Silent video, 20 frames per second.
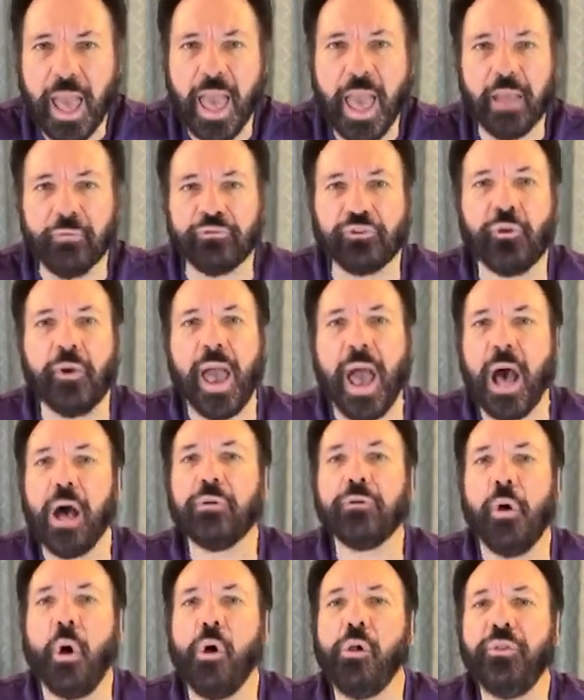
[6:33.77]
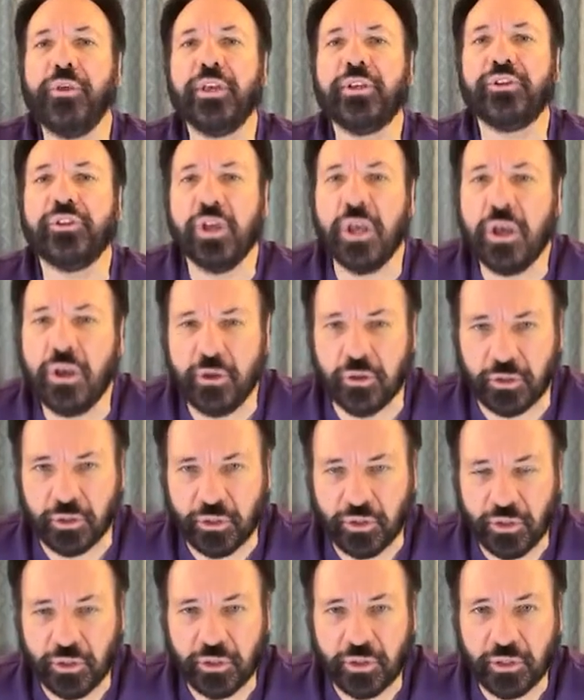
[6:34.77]
And throughout all these
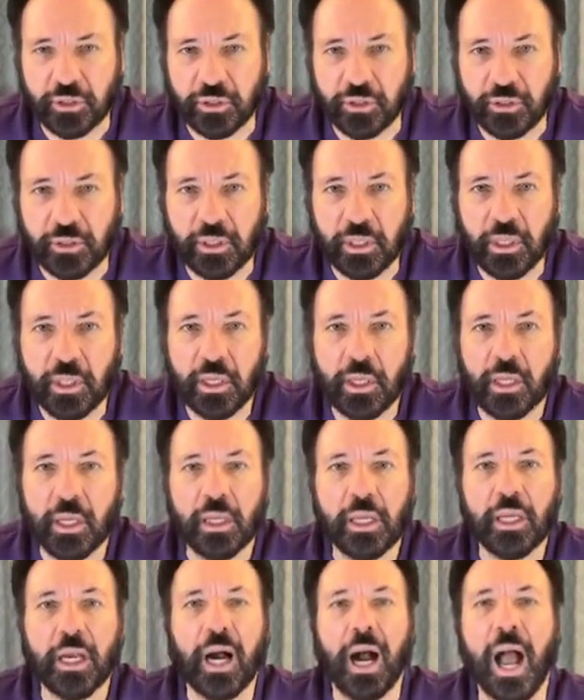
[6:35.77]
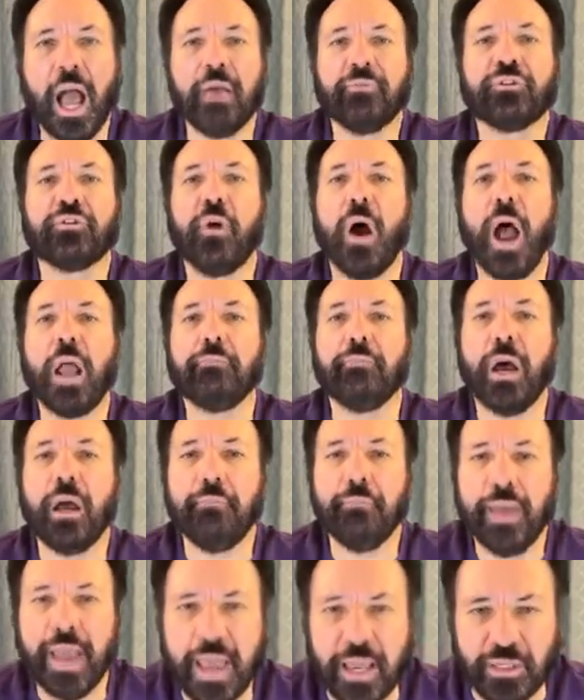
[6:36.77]
years, I have tried
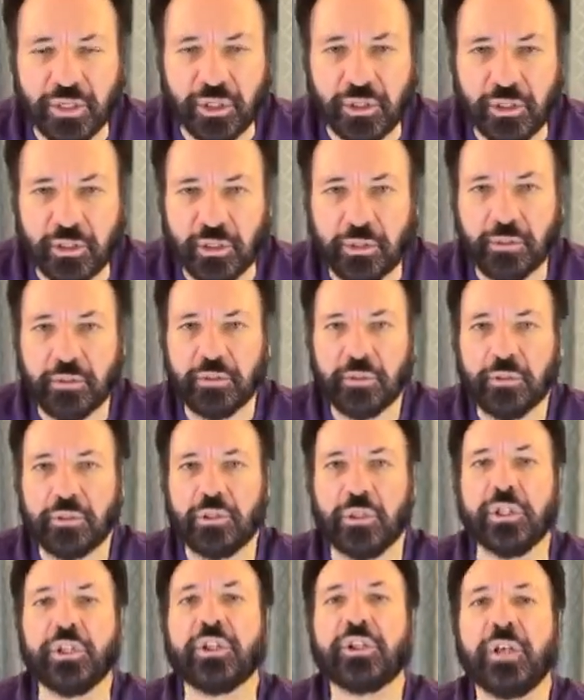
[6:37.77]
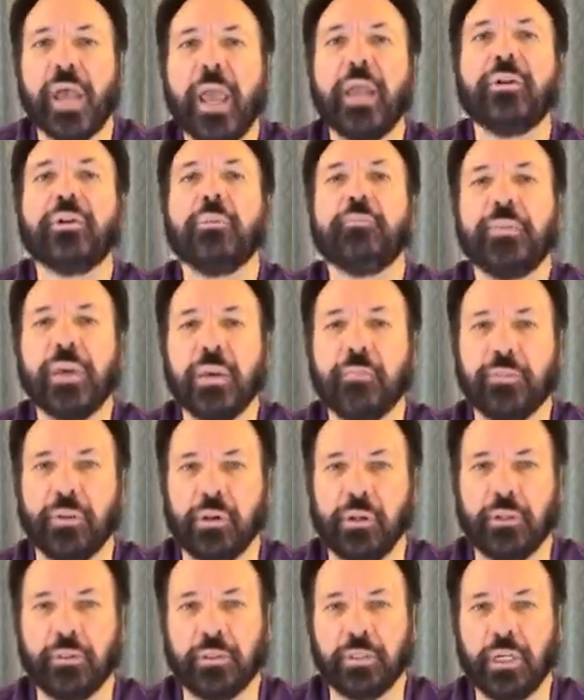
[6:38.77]
my best to say to
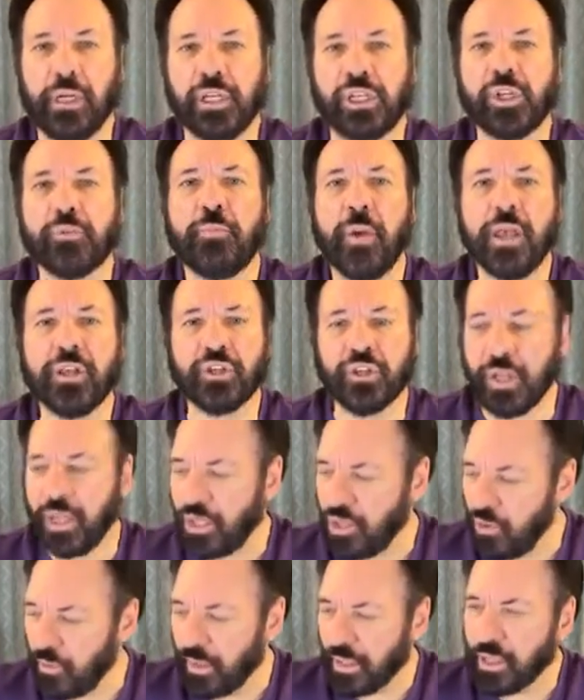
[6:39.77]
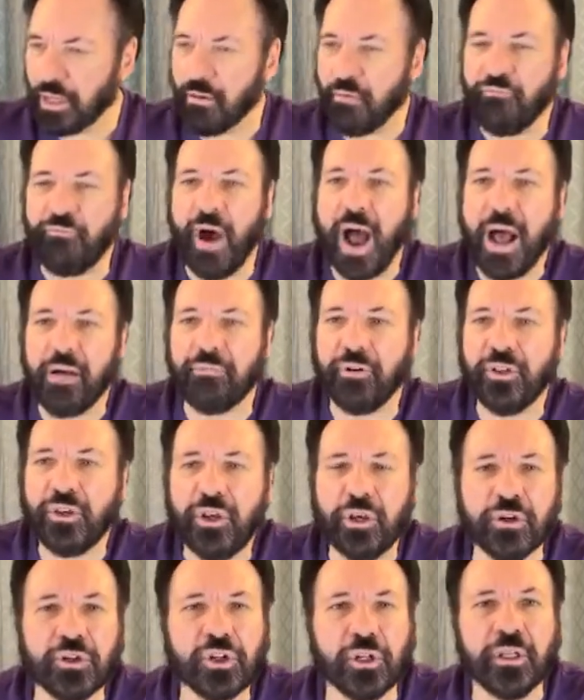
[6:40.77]
people, especially during the revival
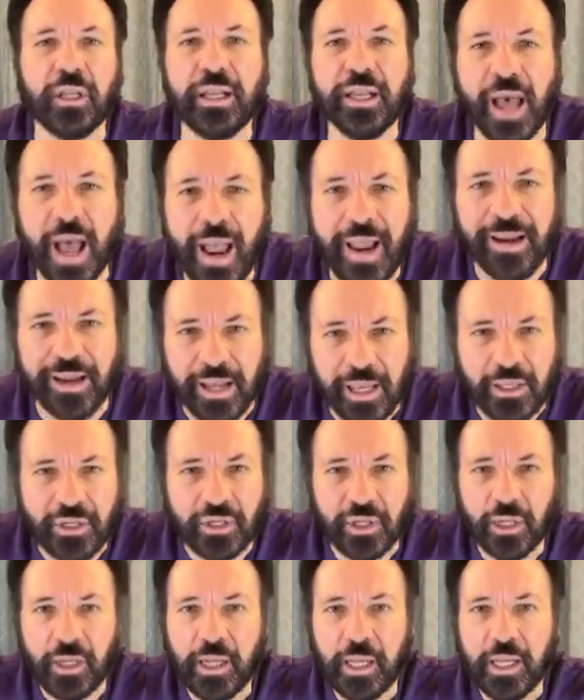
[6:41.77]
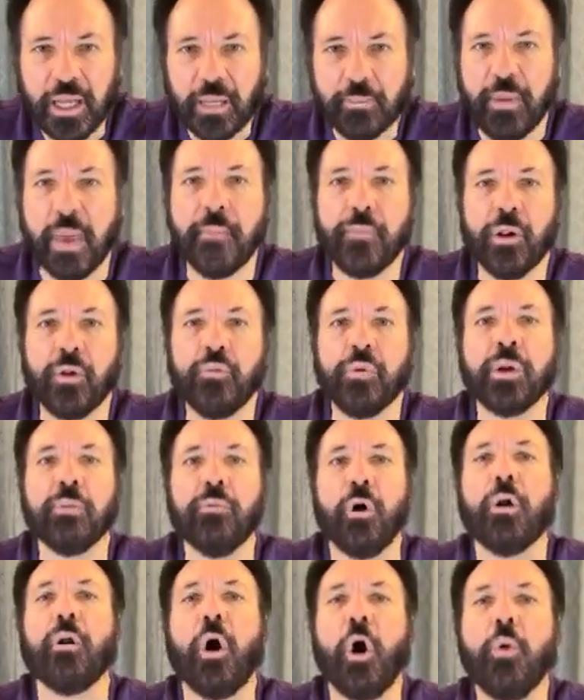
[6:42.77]
years in the 90s, People were
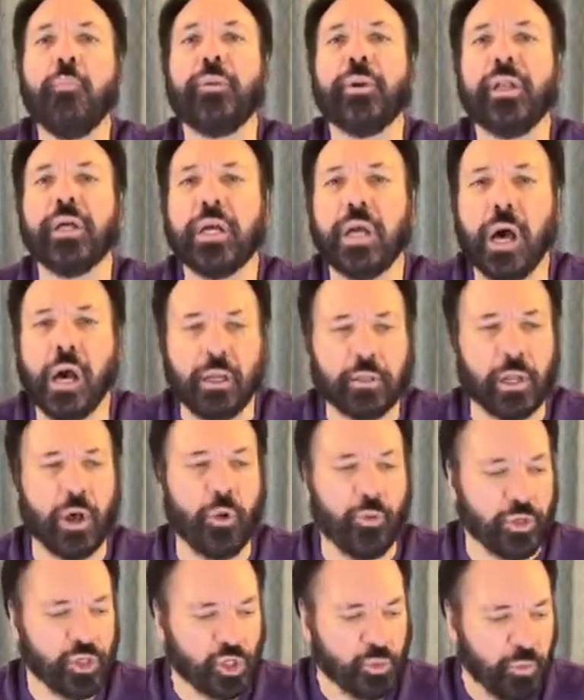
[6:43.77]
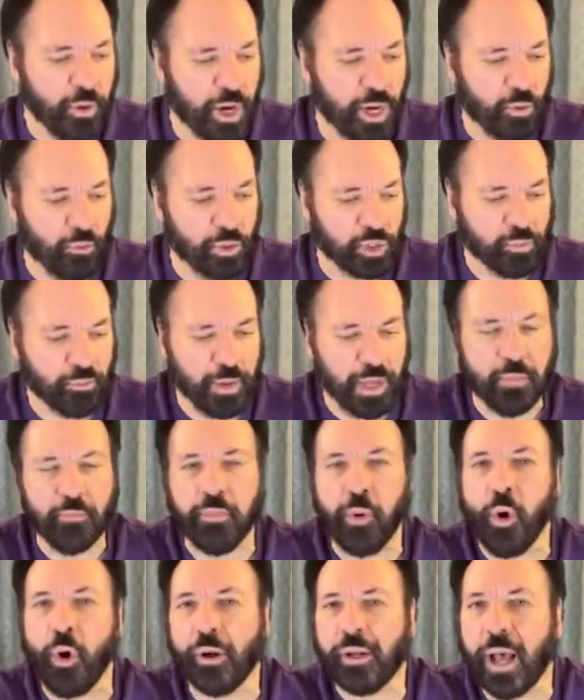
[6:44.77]
more open to God. Holy Spirit was being
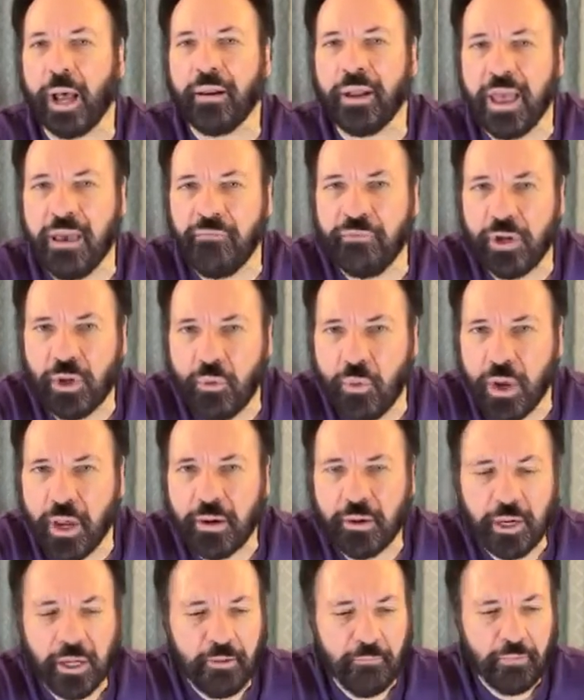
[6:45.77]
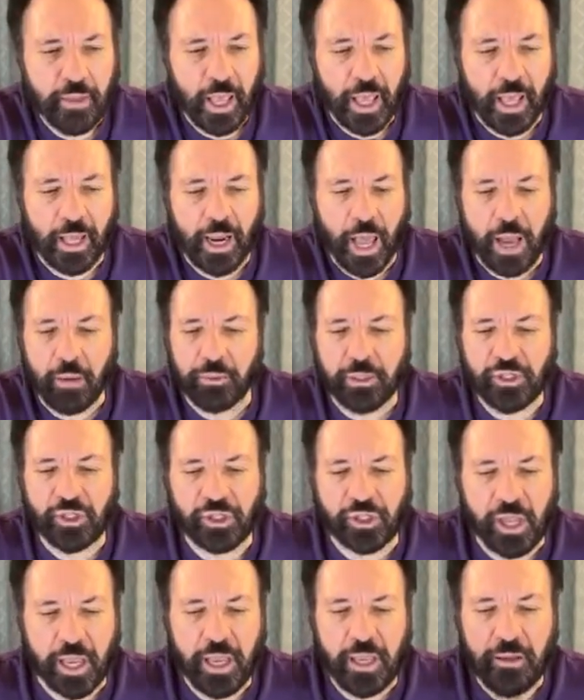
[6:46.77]
poured out everywhere. And I would
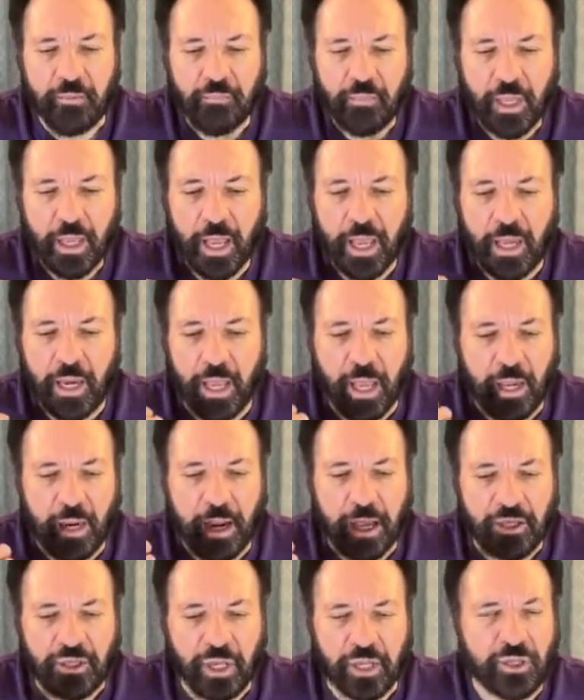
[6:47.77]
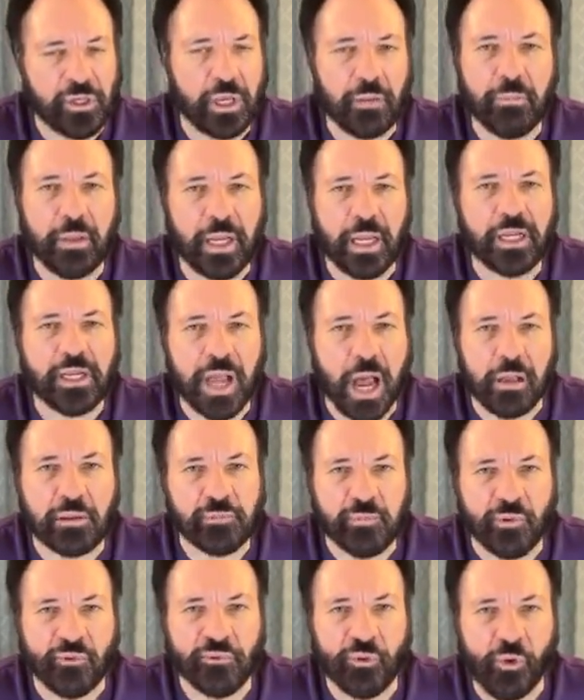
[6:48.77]
say, and, and as I said many times
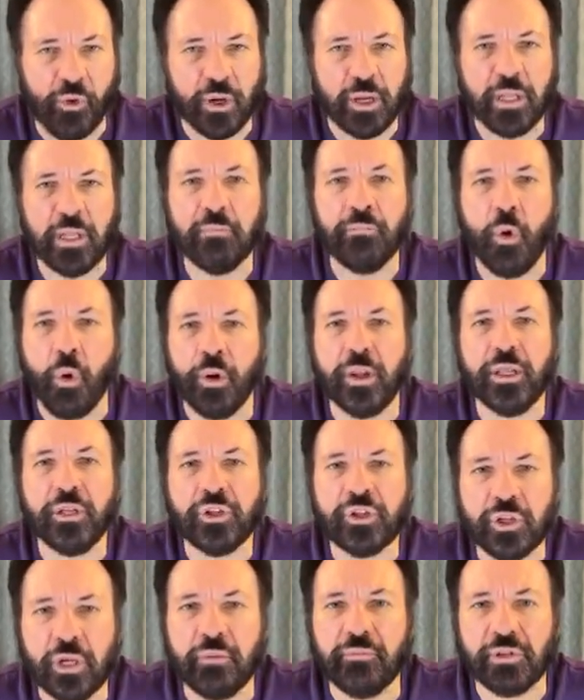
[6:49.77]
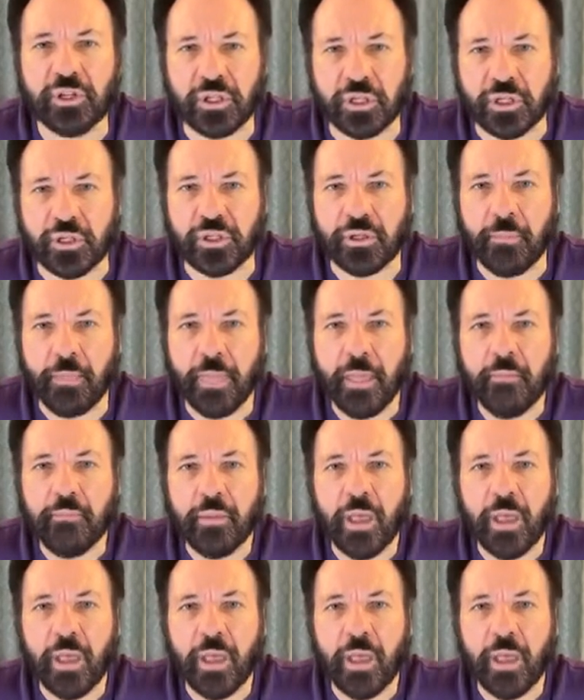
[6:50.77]
before in the morning services,